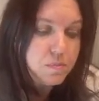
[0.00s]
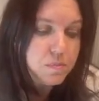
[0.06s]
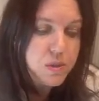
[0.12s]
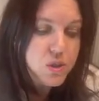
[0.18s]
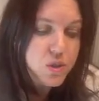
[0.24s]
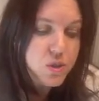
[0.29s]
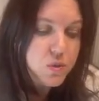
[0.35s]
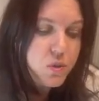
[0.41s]

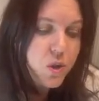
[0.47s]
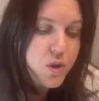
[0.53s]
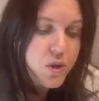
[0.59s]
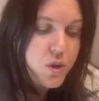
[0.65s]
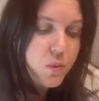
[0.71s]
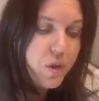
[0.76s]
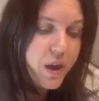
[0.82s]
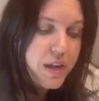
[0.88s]
But you go
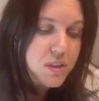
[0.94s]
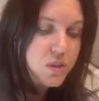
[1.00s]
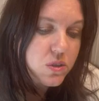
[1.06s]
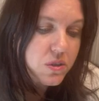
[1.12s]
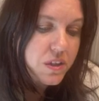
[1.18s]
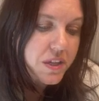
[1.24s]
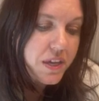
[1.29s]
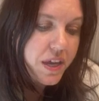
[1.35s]
your way
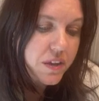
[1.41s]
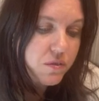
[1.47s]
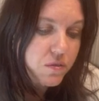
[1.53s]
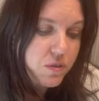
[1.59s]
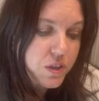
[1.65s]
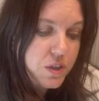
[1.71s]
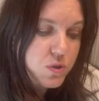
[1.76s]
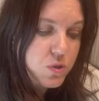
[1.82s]
till the end,
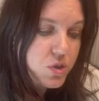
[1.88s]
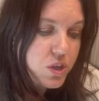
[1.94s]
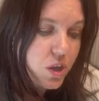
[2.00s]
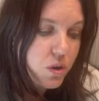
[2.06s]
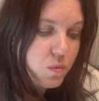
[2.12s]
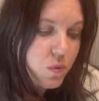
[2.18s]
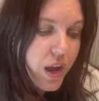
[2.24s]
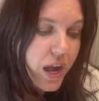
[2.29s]
for you
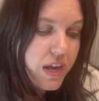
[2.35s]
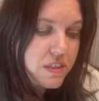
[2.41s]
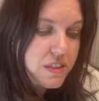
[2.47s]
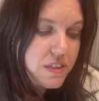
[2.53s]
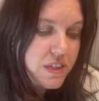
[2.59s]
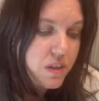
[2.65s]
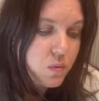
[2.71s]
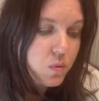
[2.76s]
shall
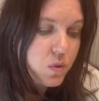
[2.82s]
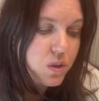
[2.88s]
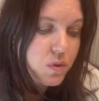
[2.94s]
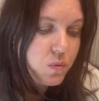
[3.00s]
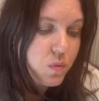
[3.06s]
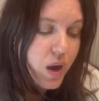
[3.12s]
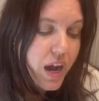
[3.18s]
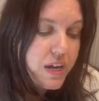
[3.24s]
rest and
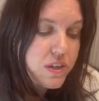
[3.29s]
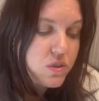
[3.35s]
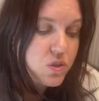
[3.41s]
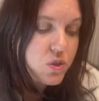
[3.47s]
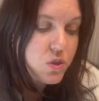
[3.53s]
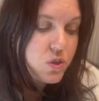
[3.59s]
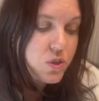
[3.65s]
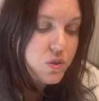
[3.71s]
will arise
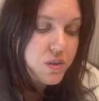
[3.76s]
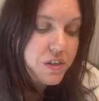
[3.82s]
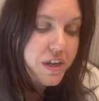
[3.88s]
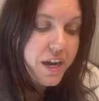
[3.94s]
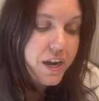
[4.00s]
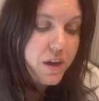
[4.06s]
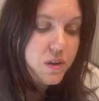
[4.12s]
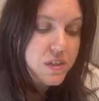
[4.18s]
to your
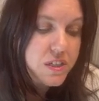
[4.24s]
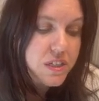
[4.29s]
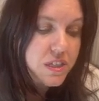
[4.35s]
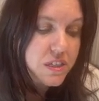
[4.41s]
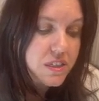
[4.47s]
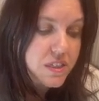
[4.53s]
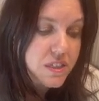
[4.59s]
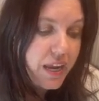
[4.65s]

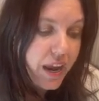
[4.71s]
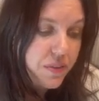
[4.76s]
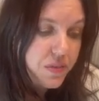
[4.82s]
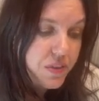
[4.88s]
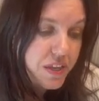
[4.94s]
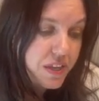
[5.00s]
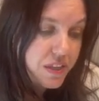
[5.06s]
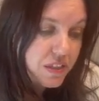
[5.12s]
inheritance
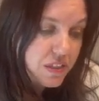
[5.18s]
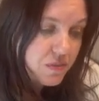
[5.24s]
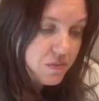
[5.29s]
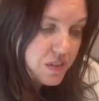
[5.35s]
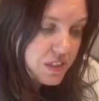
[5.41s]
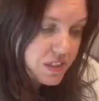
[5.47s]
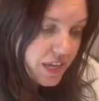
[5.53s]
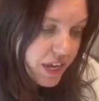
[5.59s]
at the end
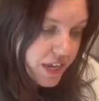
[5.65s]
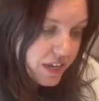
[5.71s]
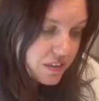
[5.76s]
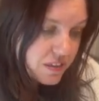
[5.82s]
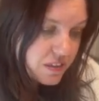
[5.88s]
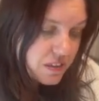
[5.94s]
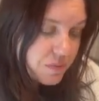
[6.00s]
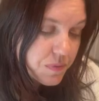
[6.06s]
of the
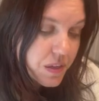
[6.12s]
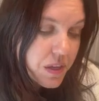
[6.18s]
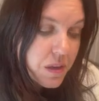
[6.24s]
days.